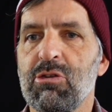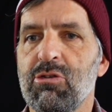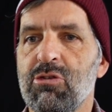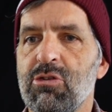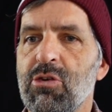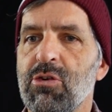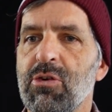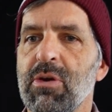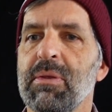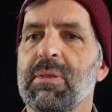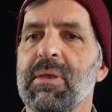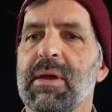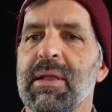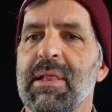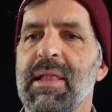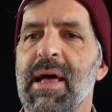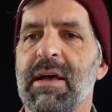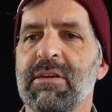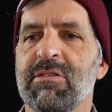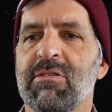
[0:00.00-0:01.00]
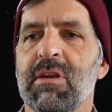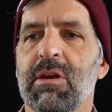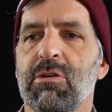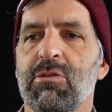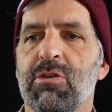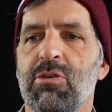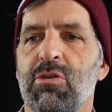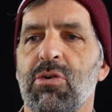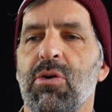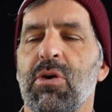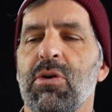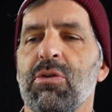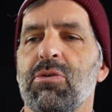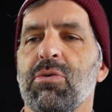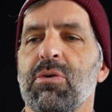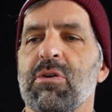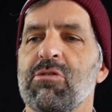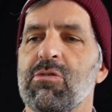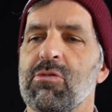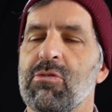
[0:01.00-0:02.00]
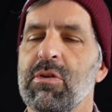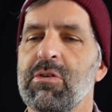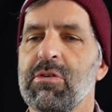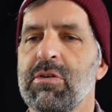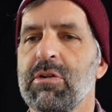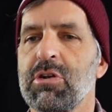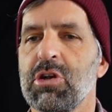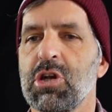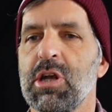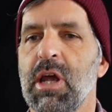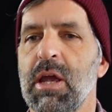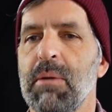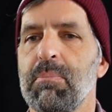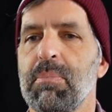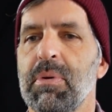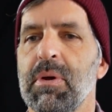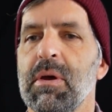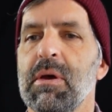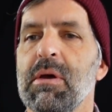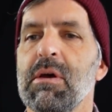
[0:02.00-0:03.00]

during the elastic return to its original shape.